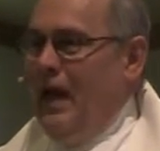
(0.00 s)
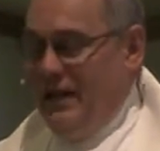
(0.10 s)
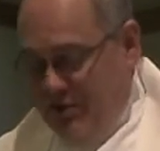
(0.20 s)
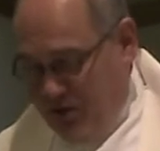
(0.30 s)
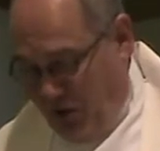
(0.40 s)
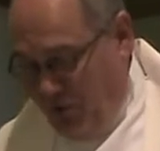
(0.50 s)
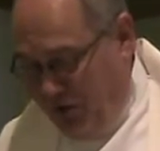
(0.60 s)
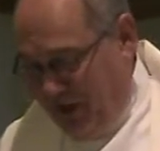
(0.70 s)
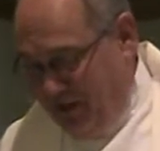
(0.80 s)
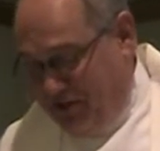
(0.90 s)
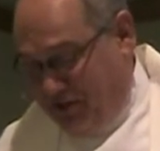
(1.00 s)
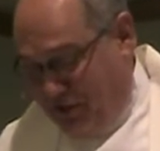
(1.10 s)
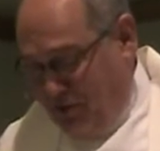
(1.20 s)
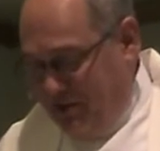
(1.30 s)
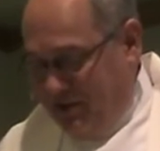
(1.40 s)
And so these
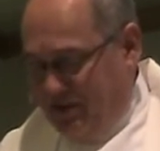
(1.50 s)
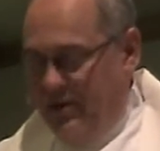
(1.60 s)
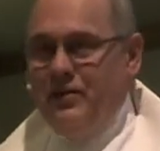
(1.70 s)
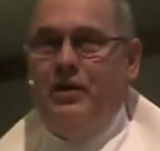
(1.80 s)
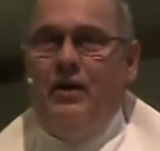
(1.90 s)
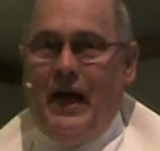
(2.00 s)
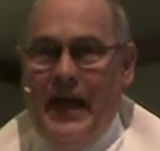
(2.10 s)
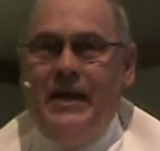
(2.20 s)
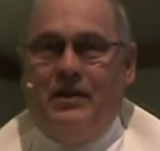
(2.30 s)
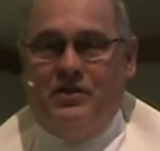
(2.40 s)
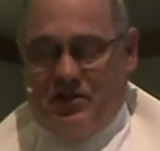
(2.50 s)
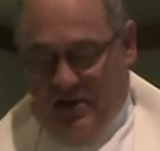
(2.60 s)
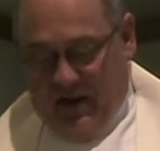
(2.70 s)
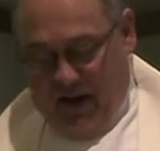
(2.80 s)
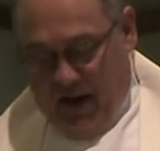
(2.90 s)
students, in their
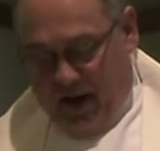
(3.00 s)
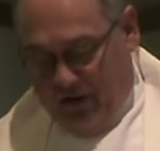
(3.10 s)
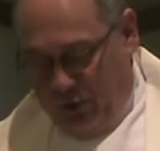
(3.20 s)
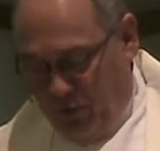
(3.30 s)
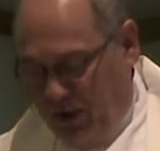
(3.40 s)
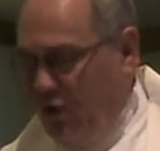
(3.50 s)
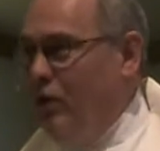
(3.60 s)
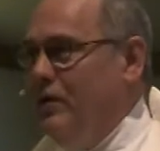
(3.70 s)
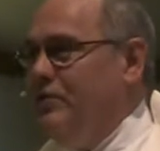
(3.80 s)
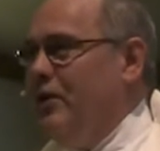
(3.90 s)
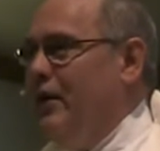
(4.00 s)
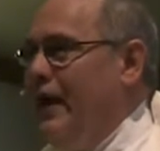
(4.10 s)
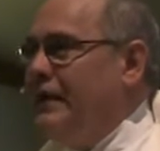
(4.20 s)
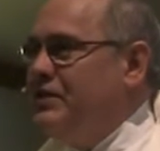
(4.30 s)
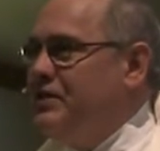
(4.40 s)
haste, to record their
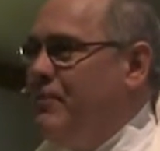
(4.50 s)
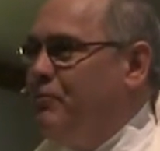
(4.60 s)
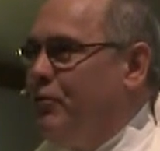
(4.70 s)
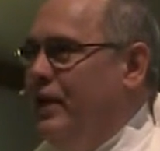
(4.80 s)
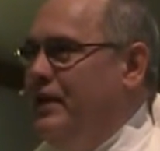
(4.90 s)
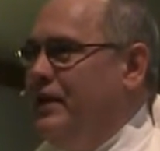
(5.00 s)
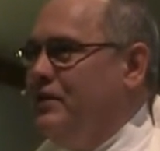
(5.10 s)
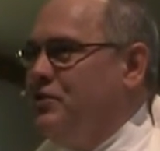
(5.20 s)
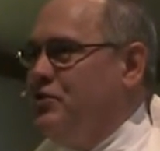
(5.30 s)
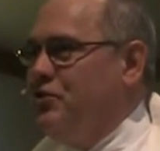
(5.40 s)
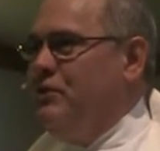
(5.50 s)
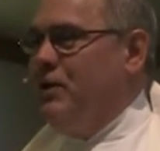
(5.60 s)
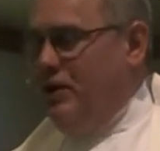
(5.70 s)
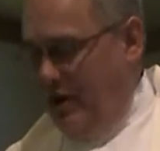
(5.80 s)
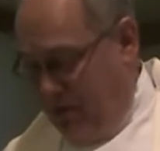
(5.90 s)
extemporaneous
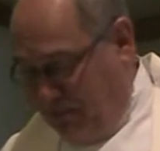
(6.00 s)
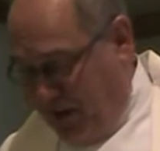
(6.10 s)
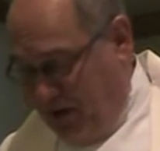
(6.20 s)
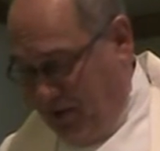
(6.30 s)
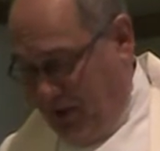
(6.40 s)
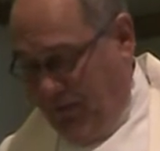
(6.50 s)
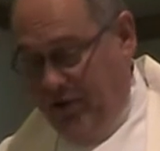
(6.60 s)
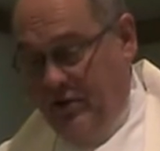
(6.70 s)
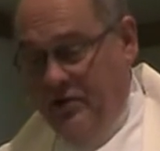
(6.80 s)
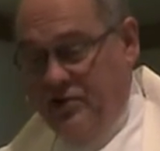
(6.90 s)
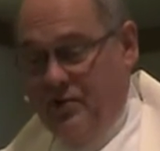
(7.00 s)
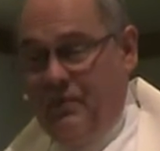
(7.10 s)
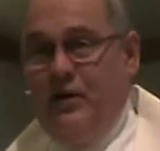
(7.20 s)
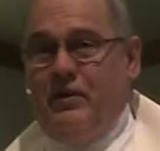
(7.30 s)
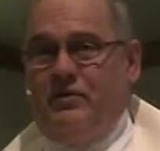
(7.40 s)
sermon on the parable of the Good
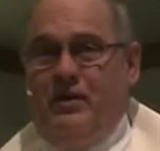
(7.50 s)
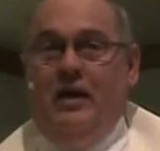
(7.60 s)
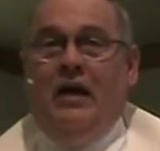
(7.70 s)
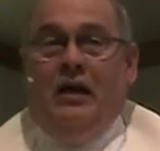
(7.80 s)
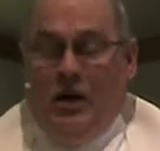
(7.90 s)
Samaritan,